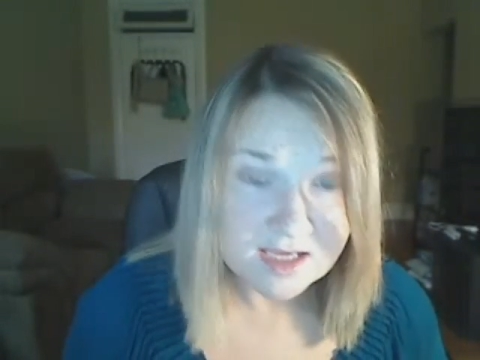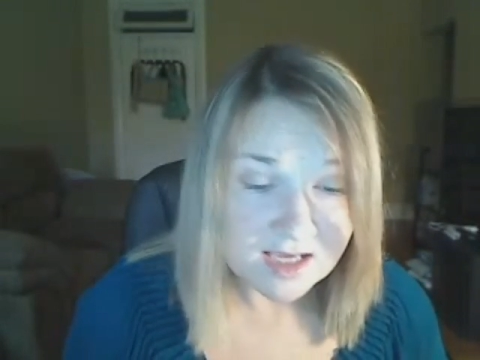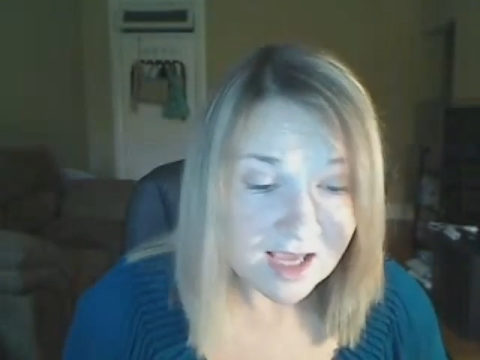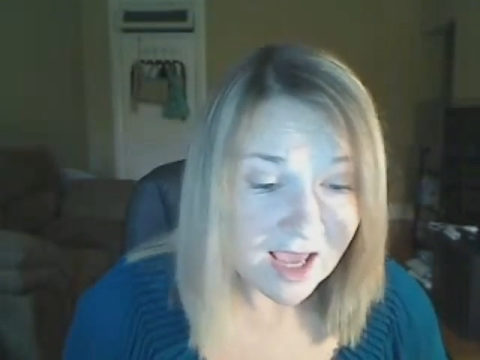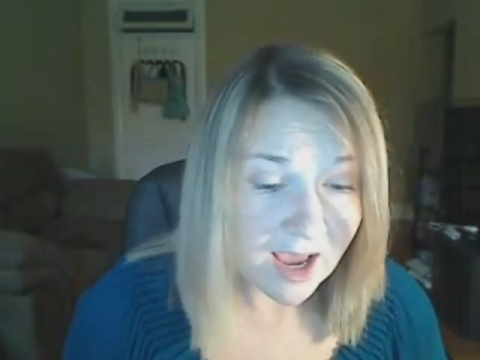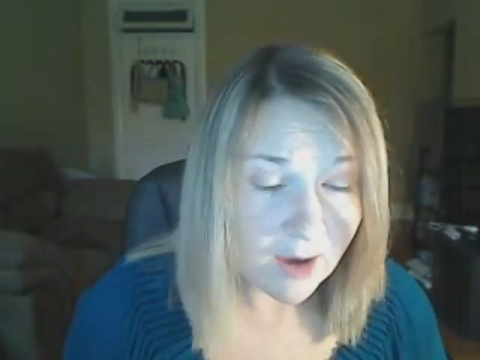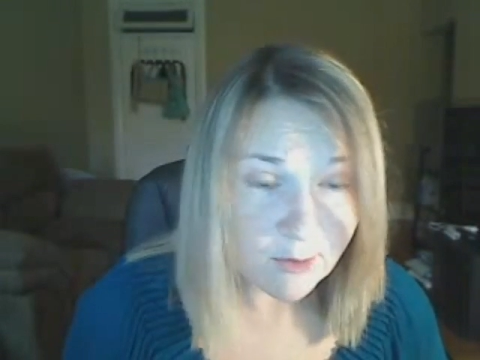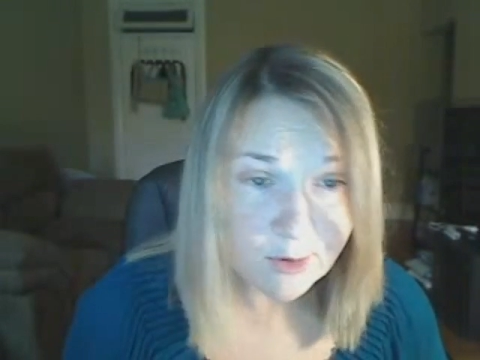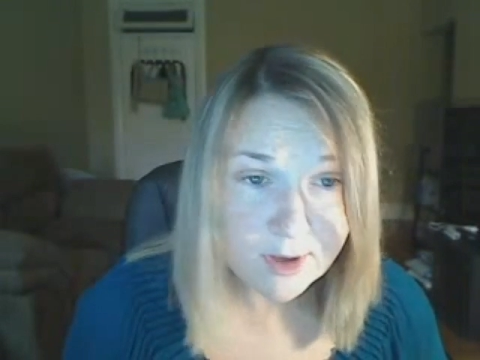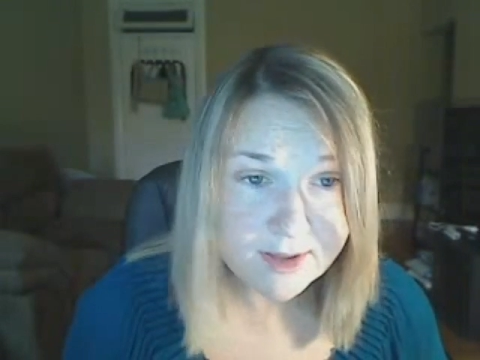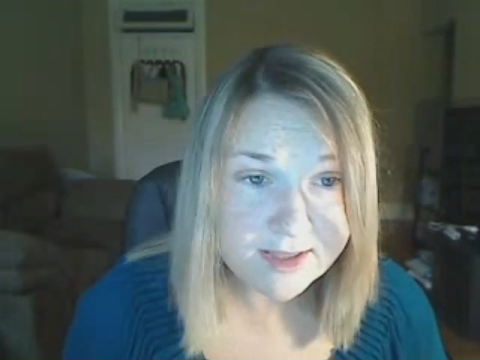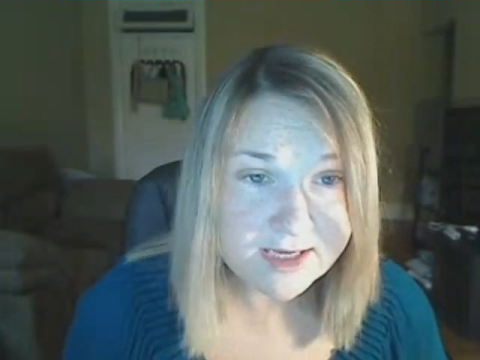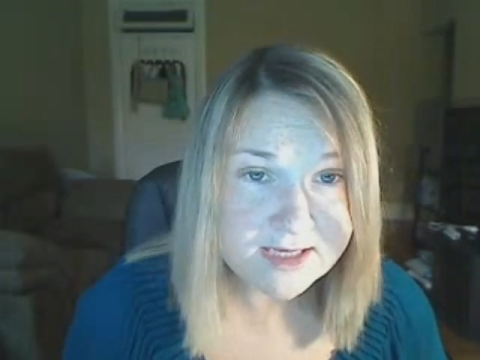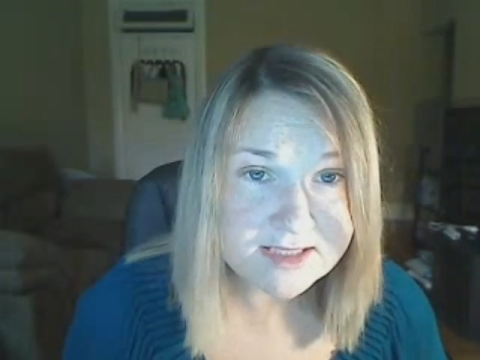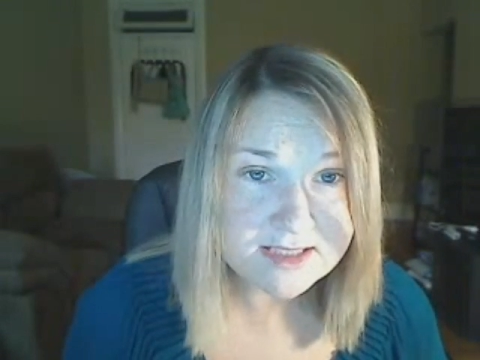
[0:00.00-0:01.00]
how well
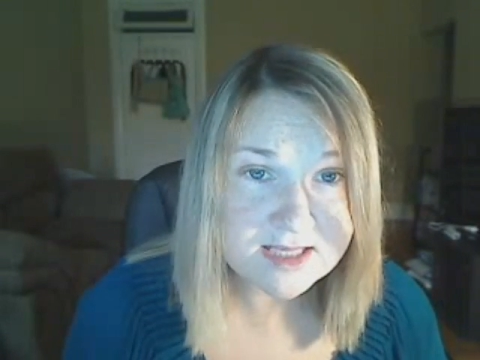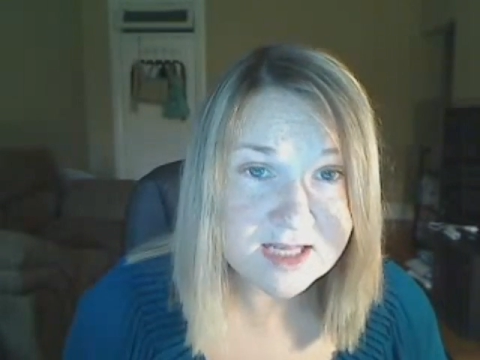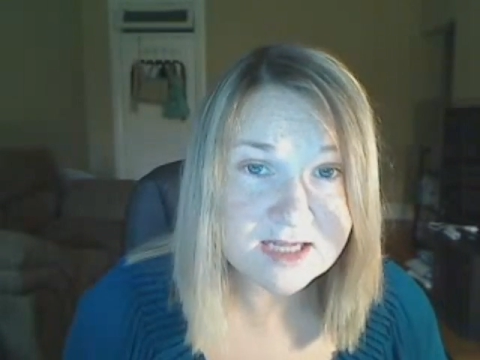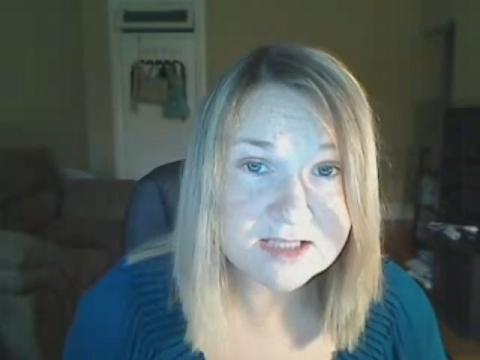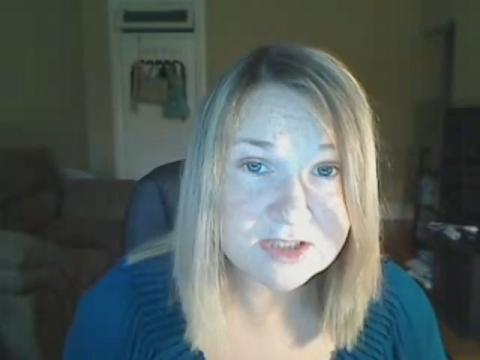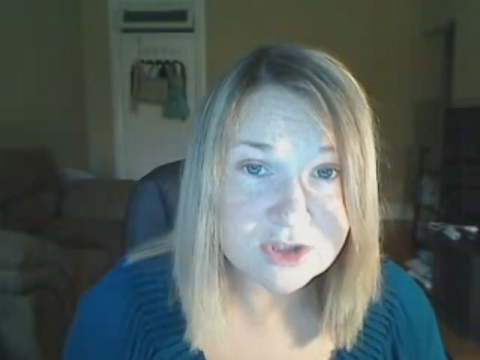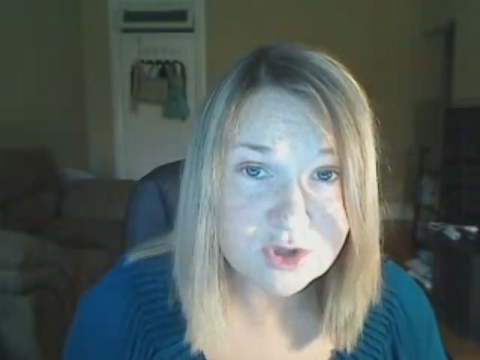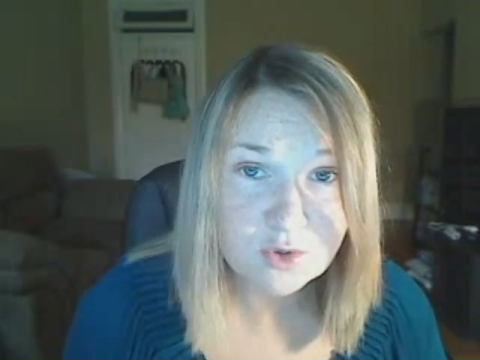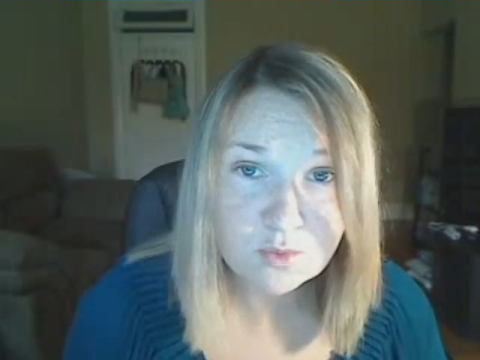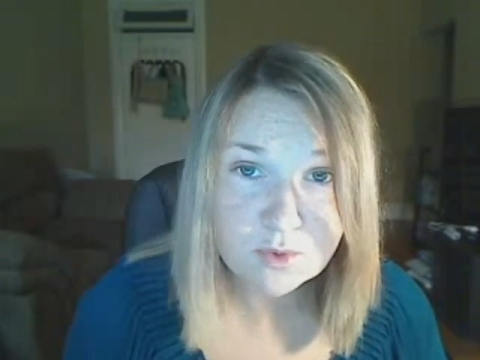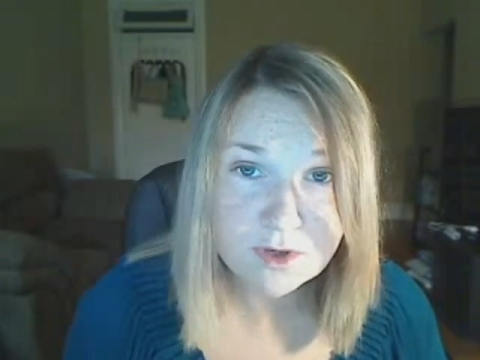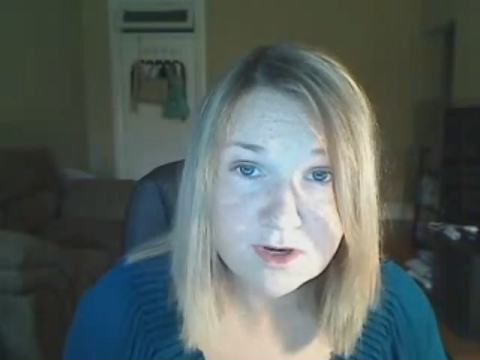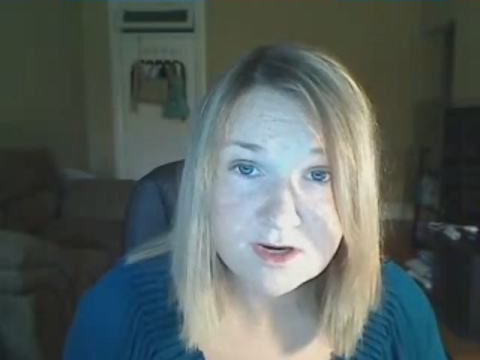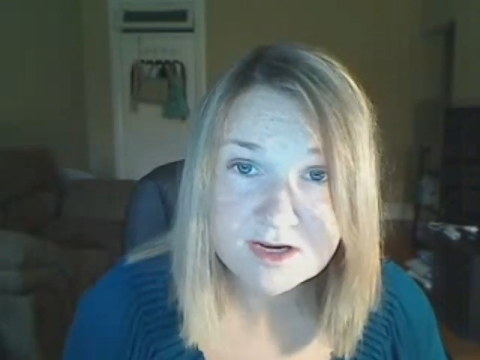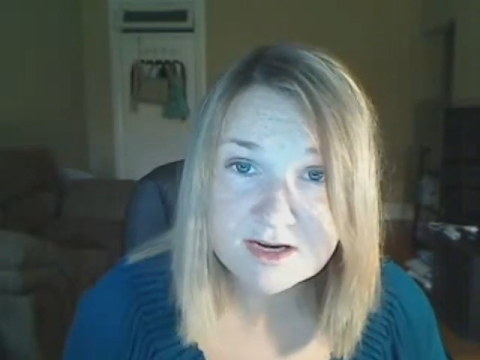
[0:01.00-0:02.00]
these things do
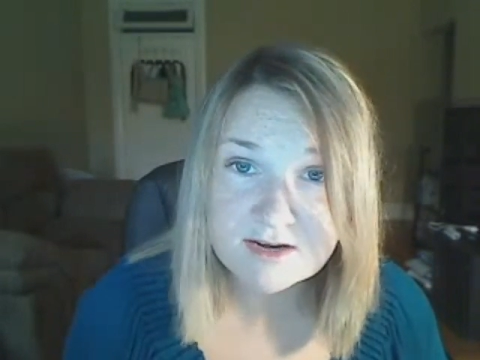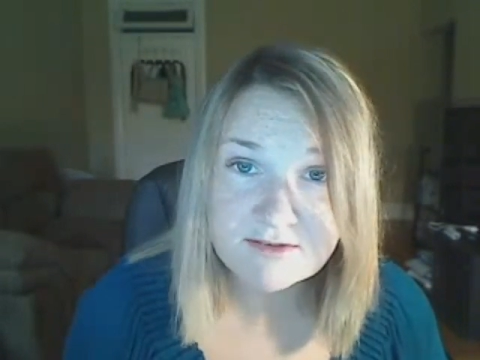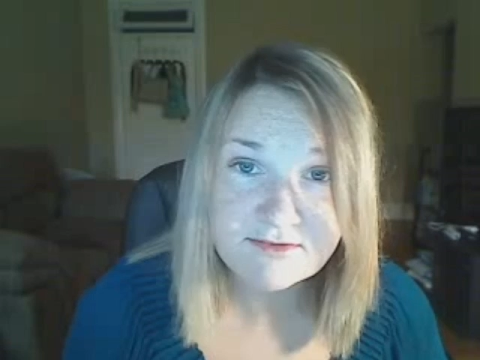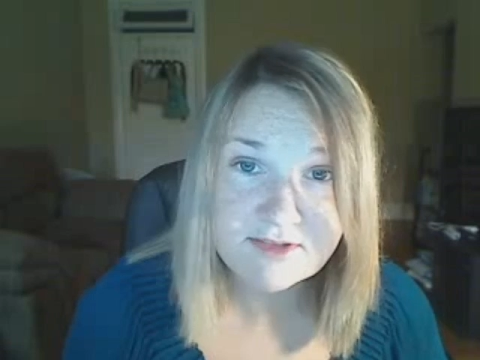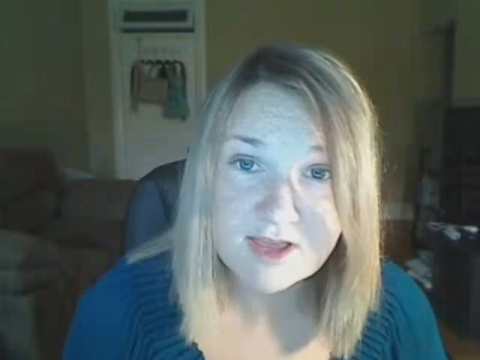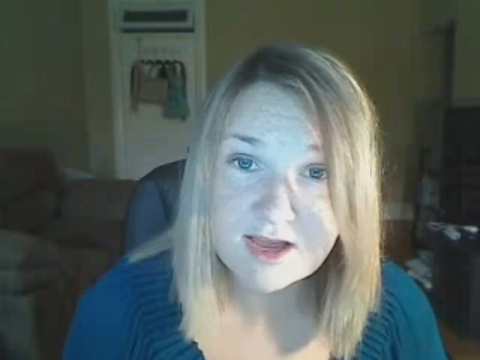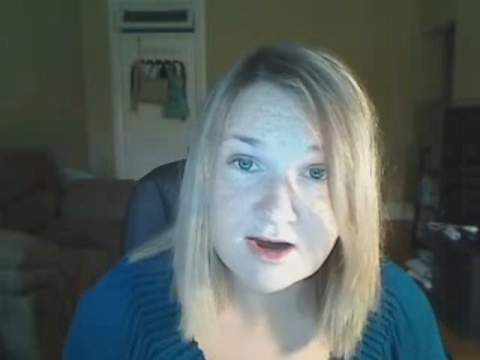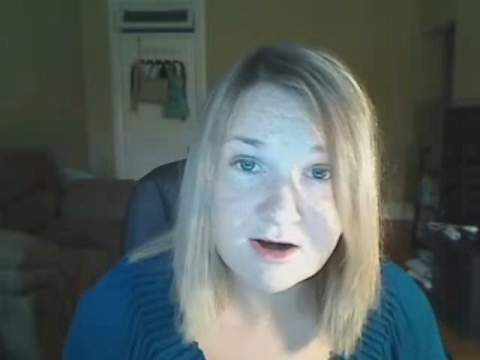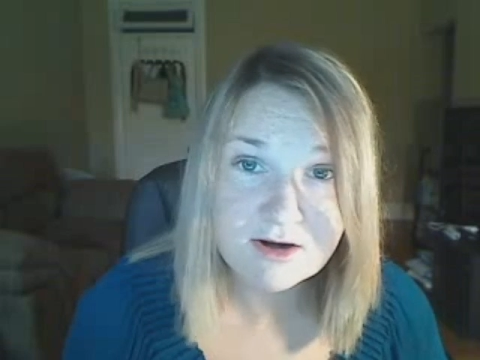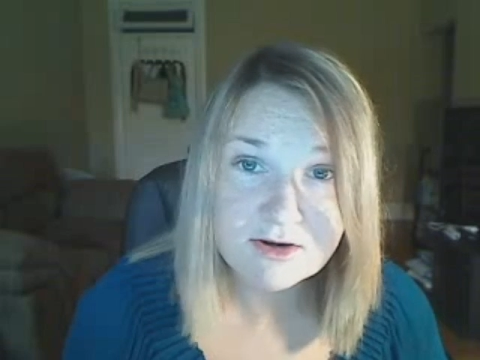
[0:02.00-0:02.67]
work and if they are